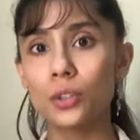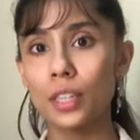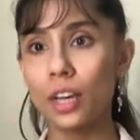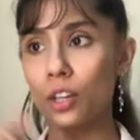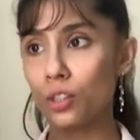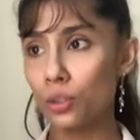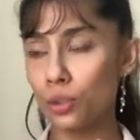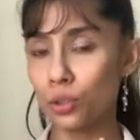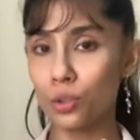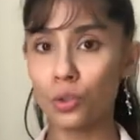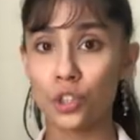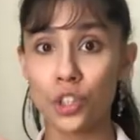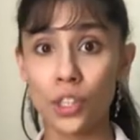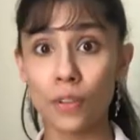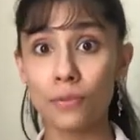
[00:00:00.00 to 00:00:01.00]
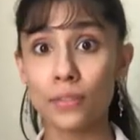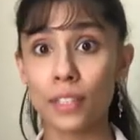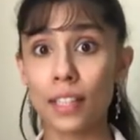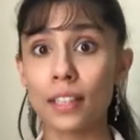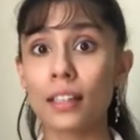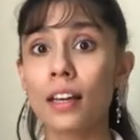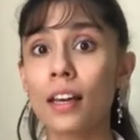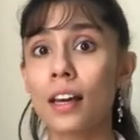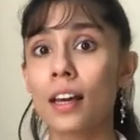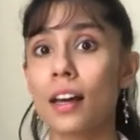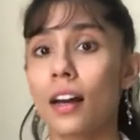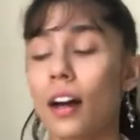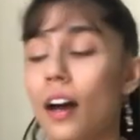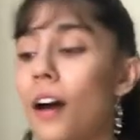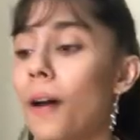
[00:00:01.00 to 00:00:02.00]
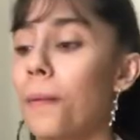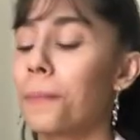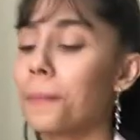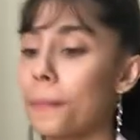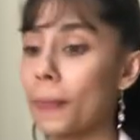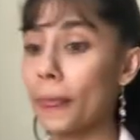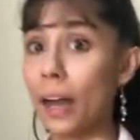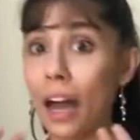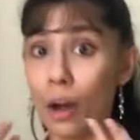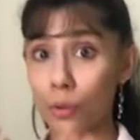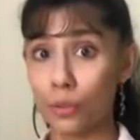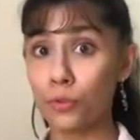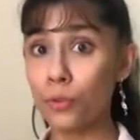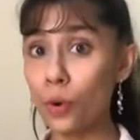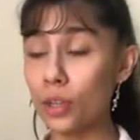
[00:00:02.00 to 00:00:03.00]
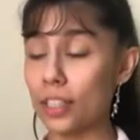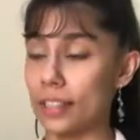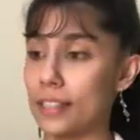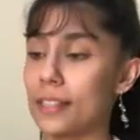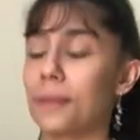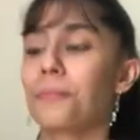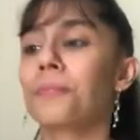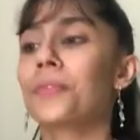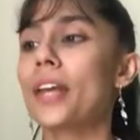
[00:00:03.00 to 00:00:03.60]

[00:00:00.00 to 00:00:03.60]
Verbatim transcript: to get used to shifting um, our focus.